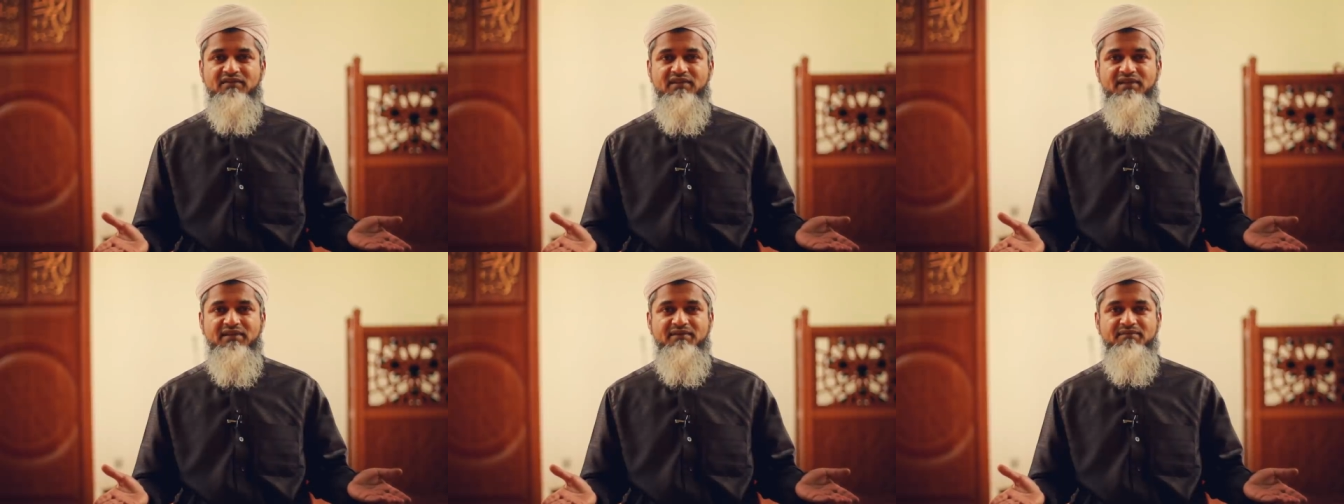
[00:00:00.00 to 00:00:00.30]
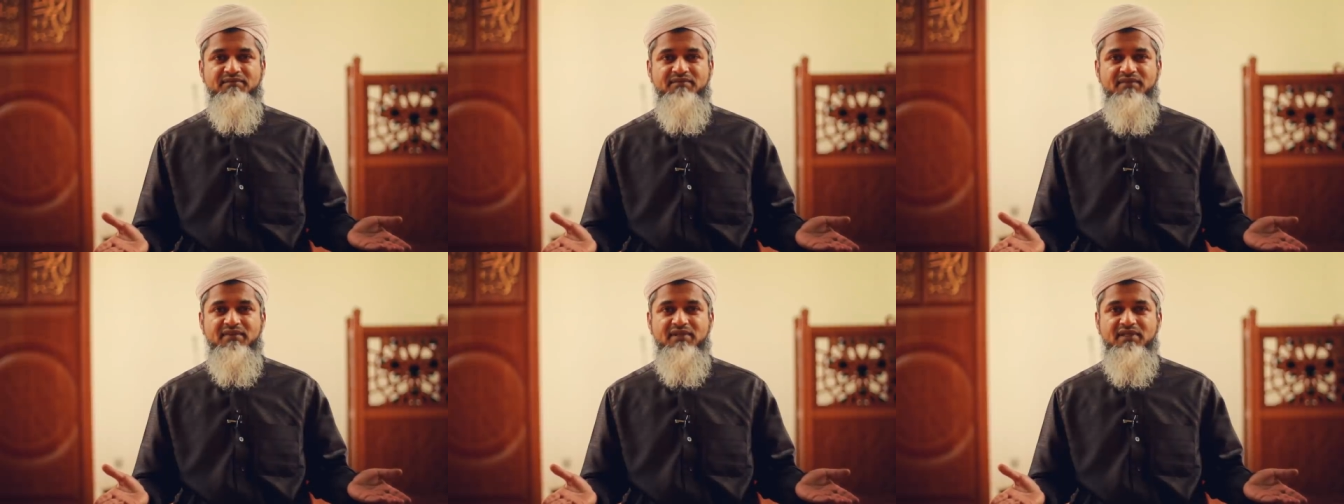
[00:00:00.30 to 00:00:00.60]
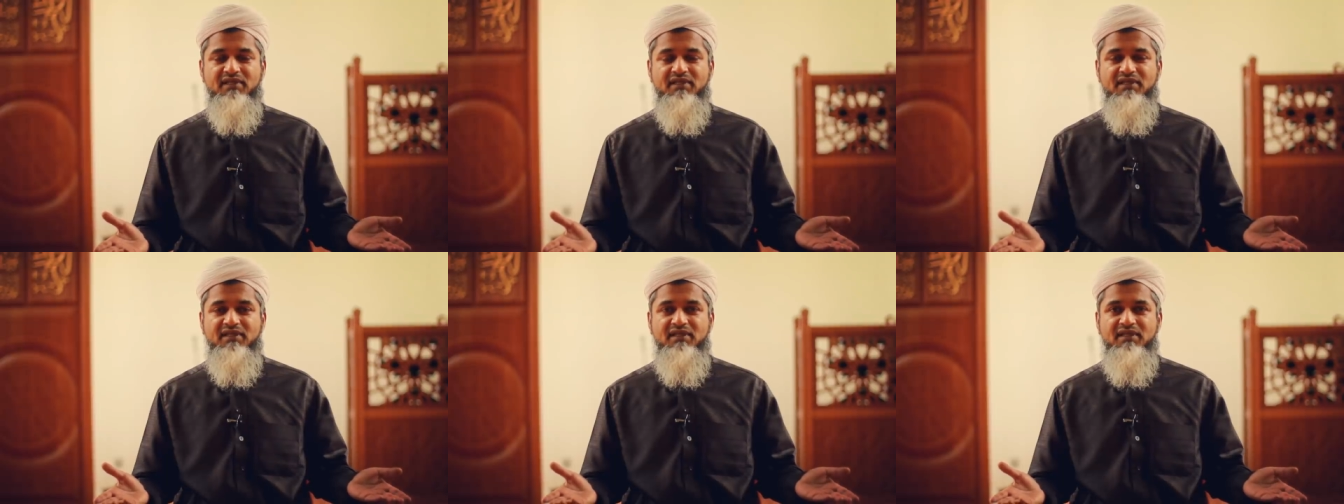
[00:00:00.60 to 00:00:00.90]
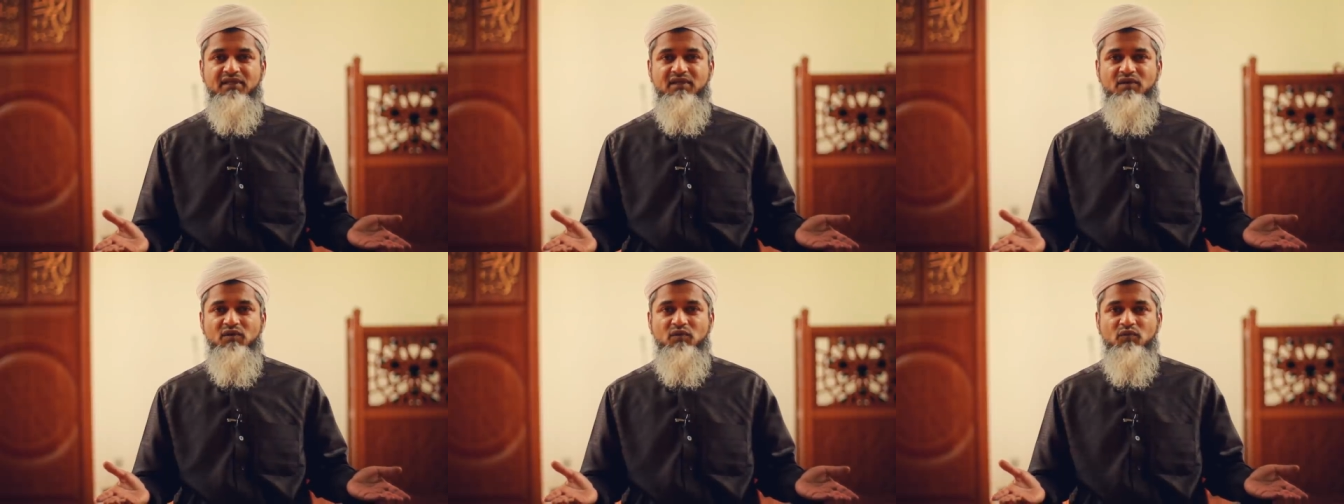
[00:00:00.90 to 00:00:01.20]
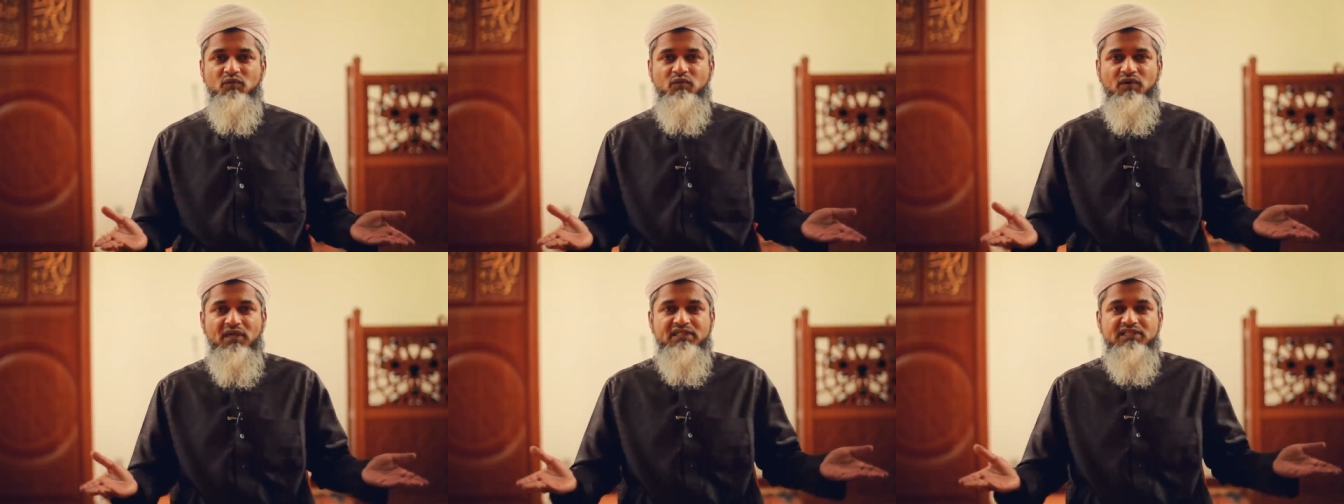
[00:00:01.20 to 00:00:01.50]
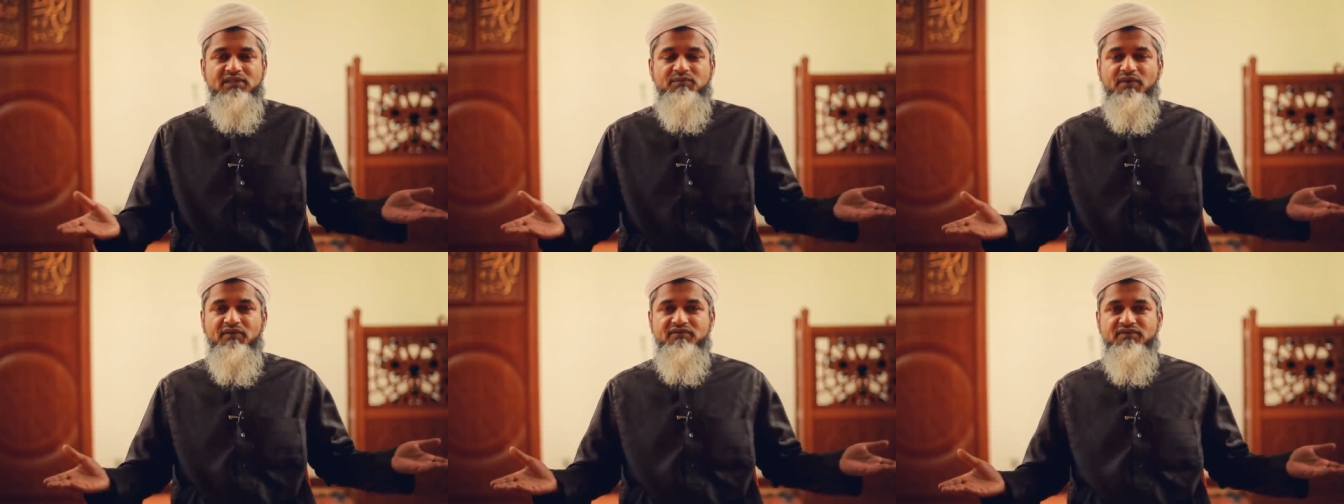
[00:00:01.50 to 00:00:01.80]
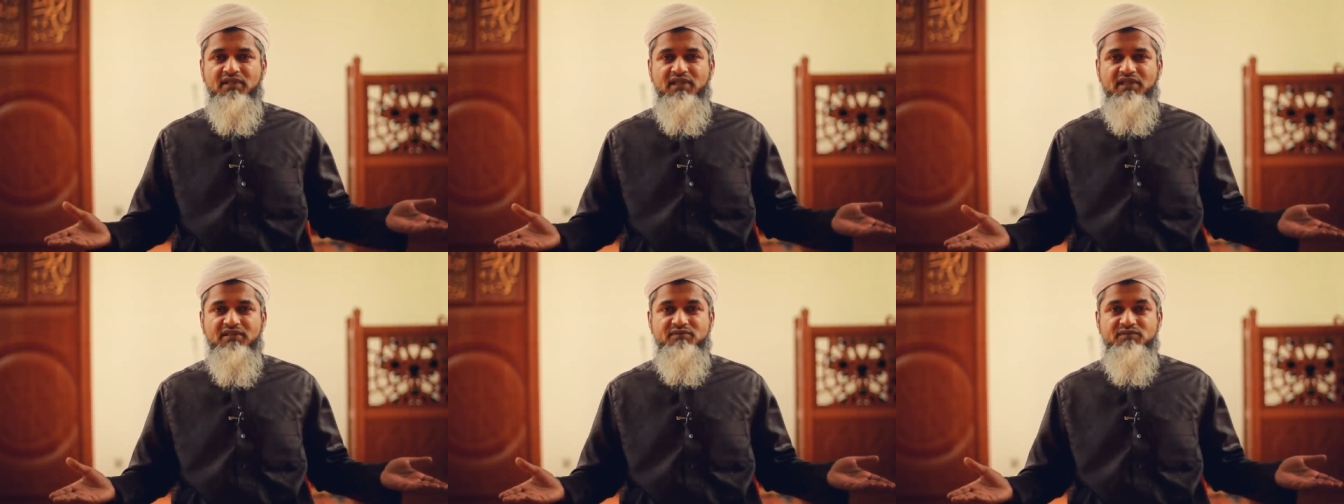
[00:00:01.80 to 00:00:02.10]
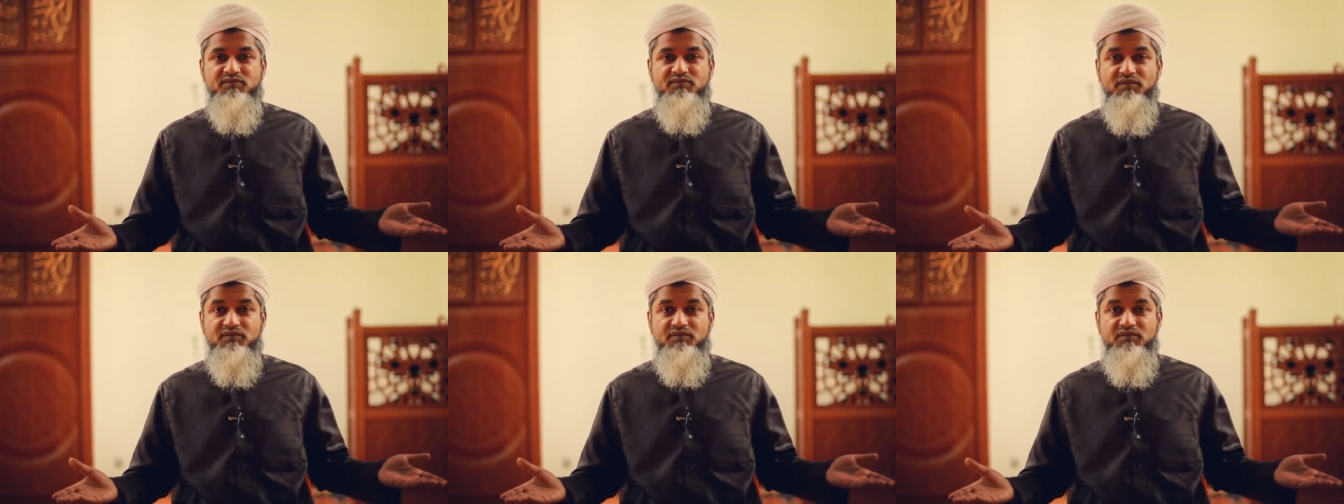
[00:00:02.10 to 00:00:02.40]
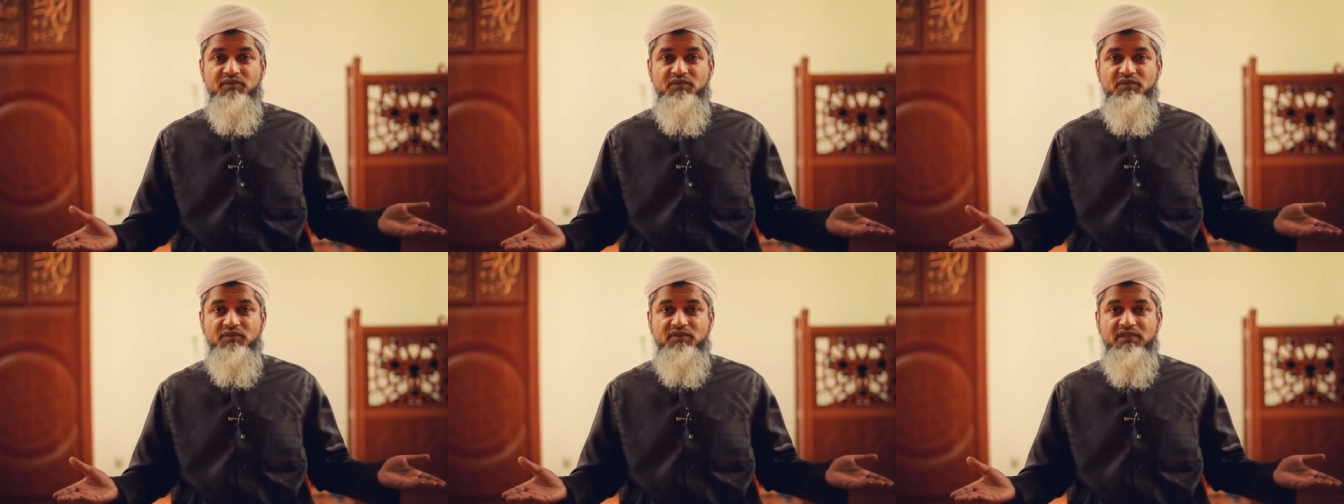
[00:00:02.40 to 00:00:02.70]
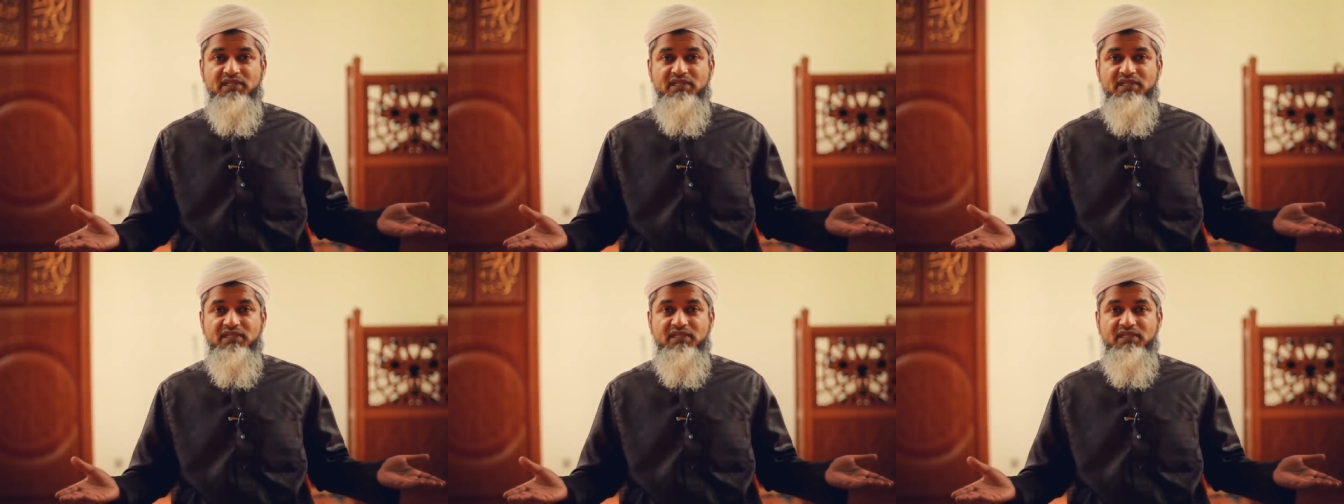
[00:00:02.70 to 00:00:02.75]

azim, what is the Prophet supposed to do?